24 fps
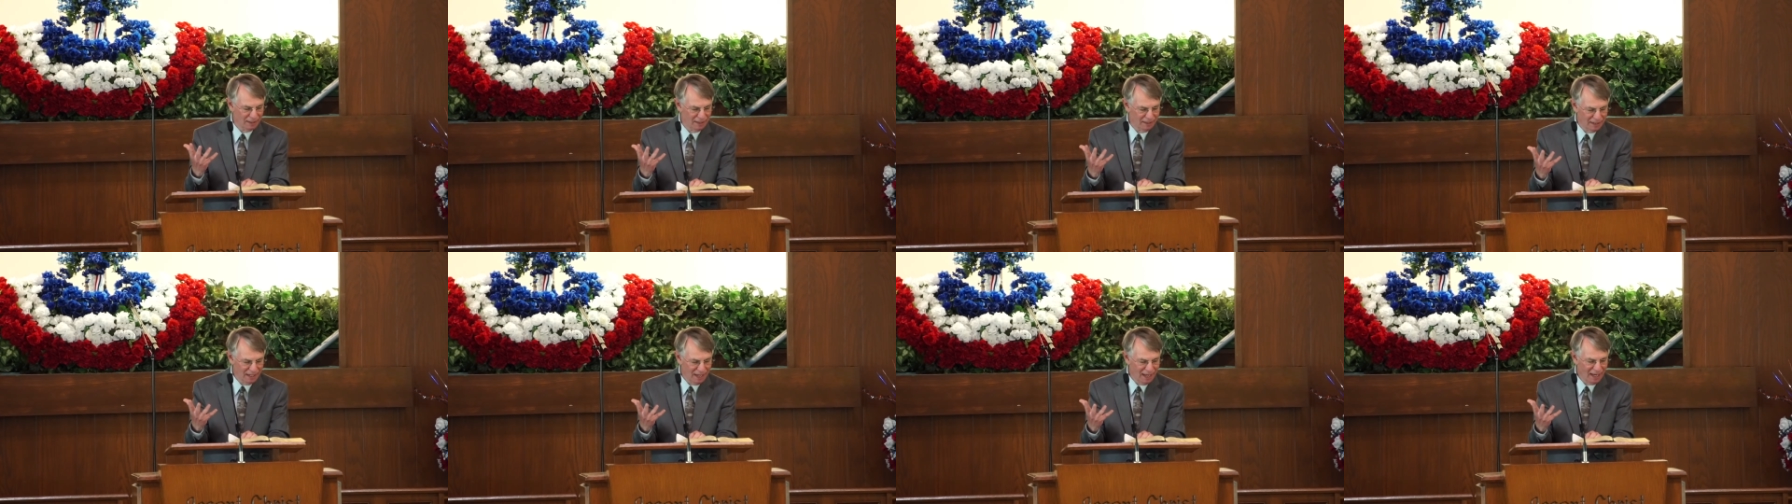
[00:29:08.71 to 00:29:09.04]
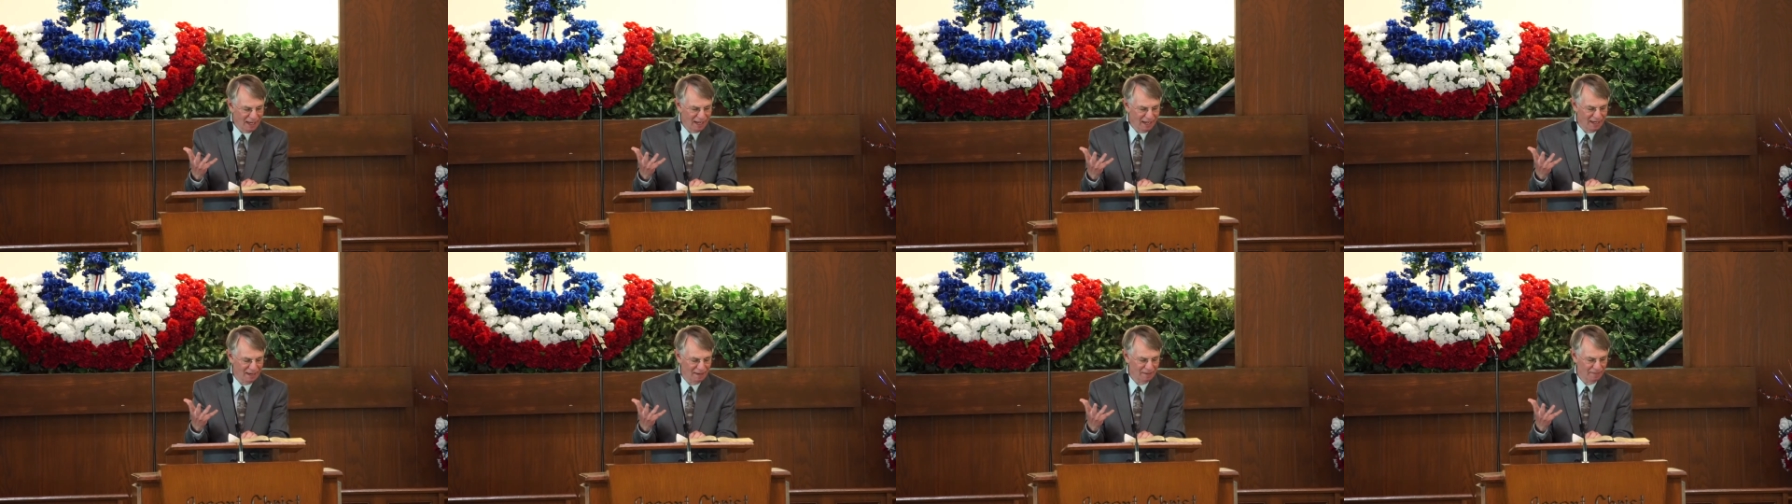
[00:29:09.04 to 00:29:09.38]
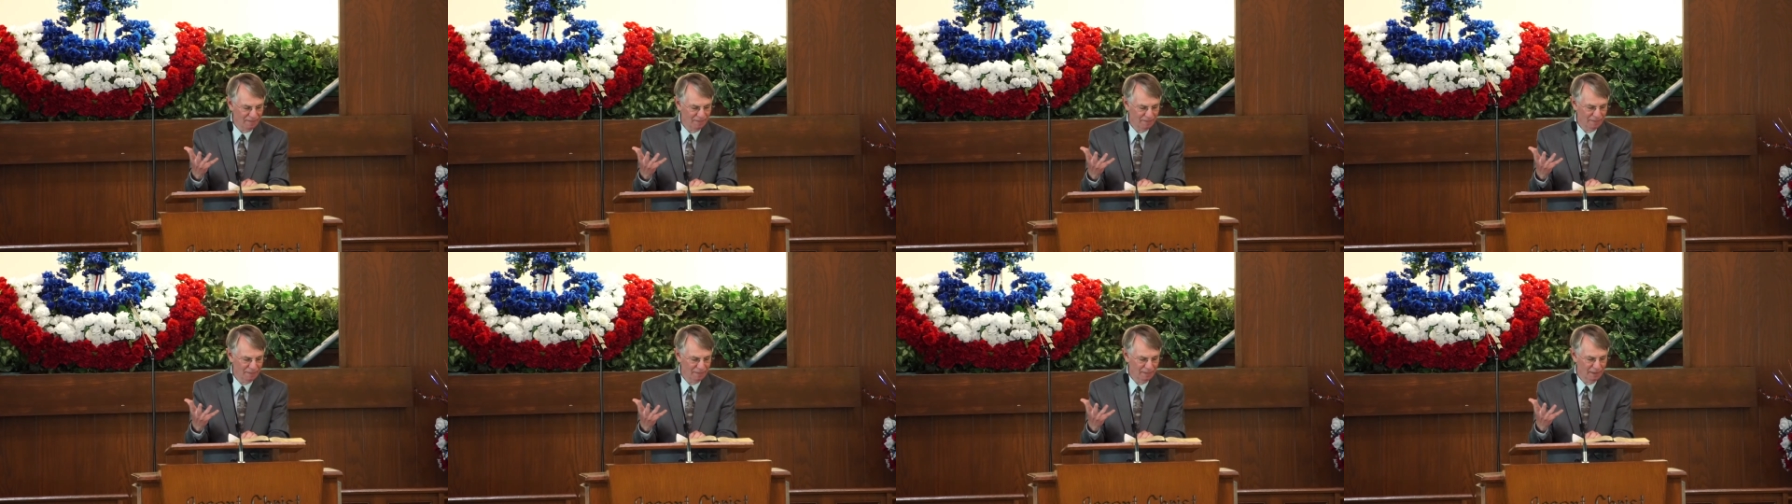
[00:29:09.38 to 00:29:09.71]
today
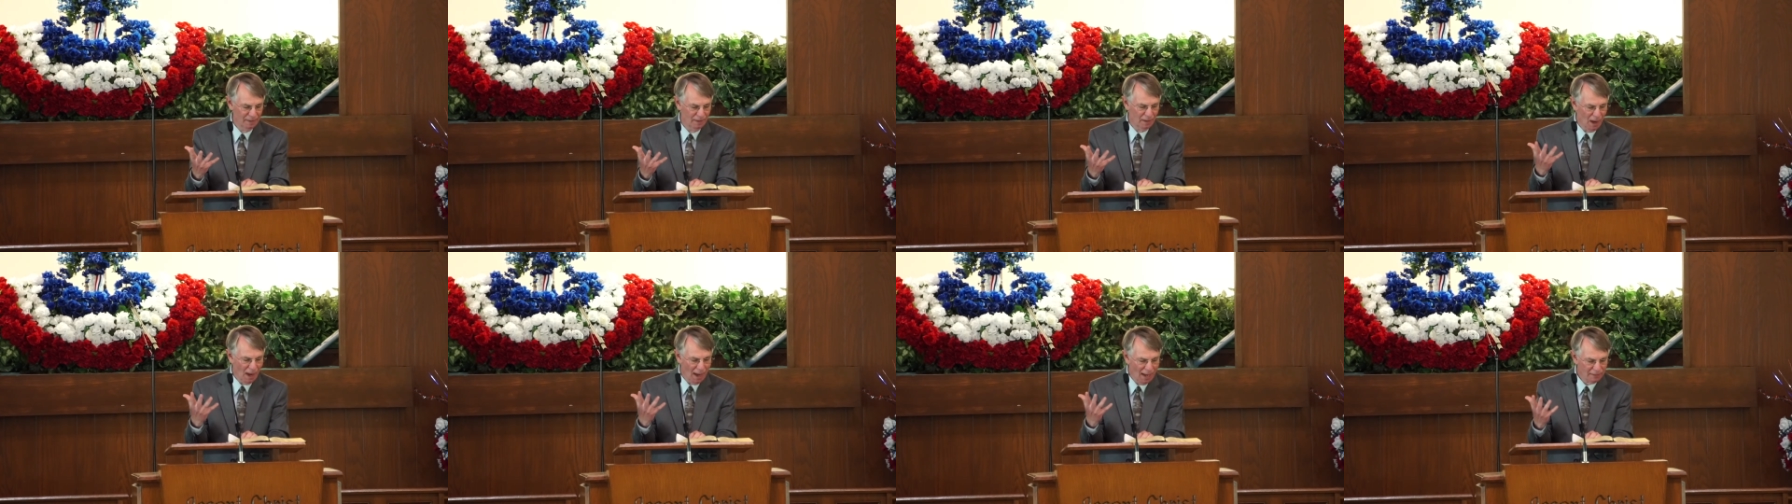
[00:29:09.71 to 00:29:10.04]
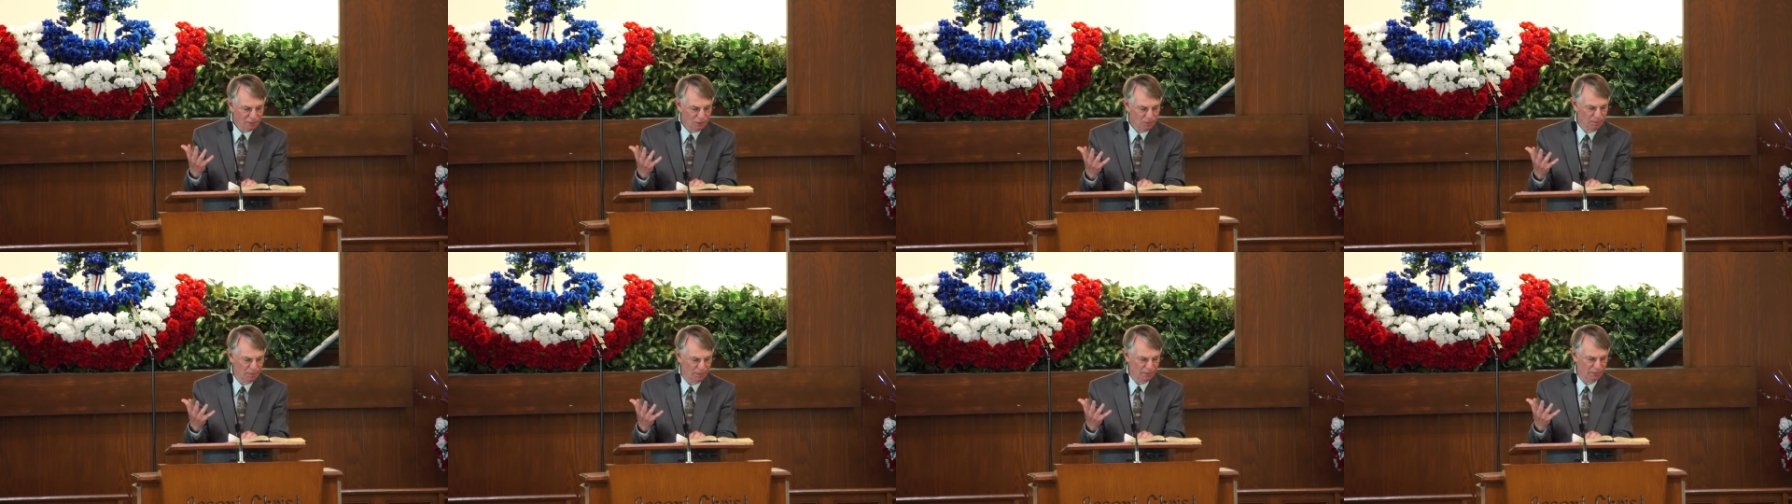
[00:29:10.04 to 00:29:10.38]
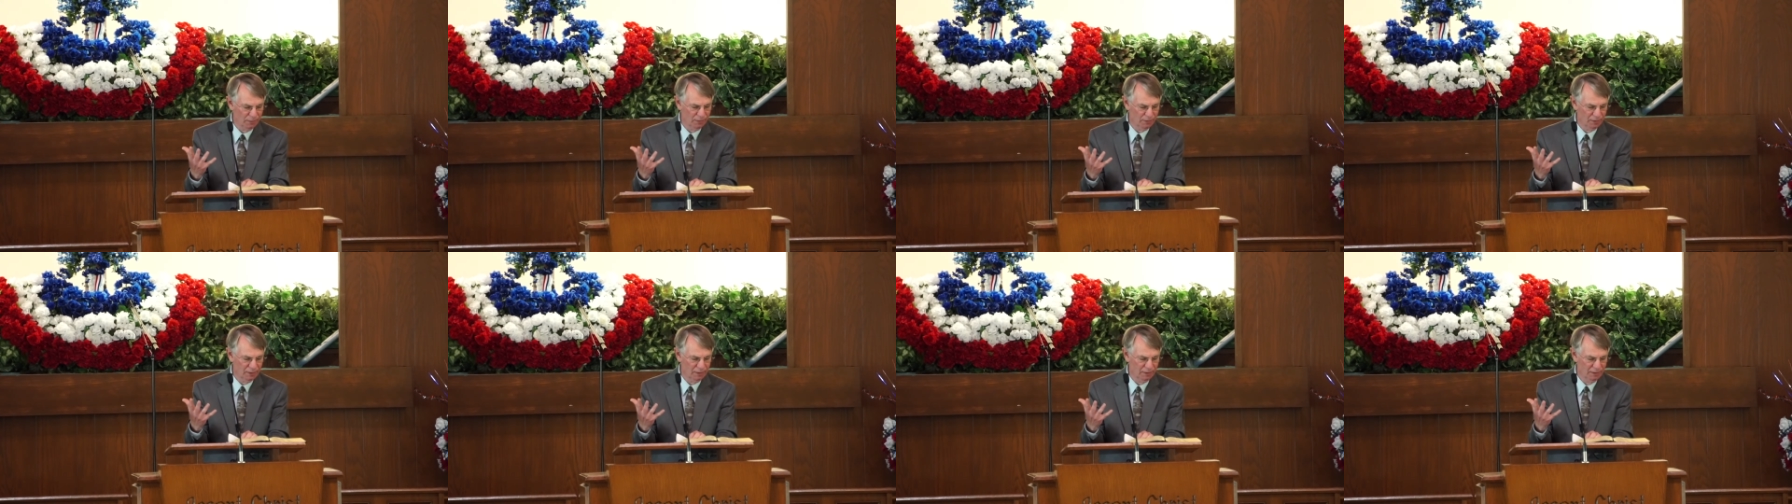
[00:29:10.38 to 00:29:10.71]
in
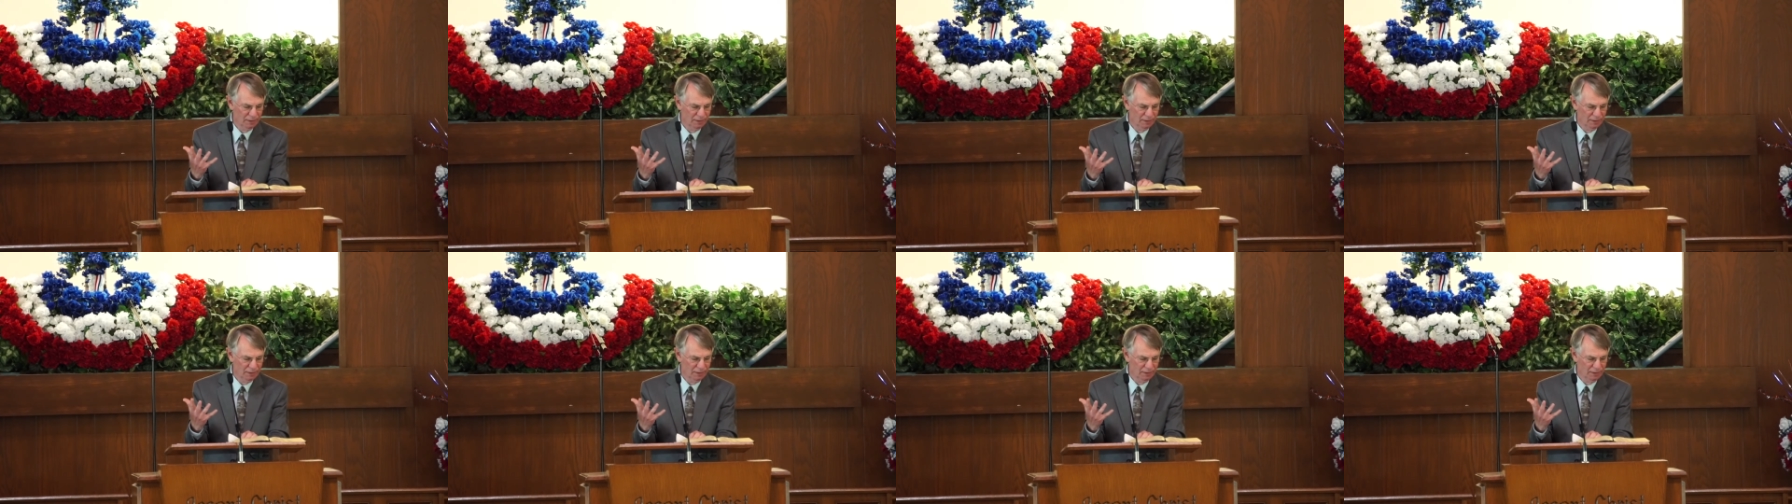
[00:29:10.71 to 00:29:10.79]
hospice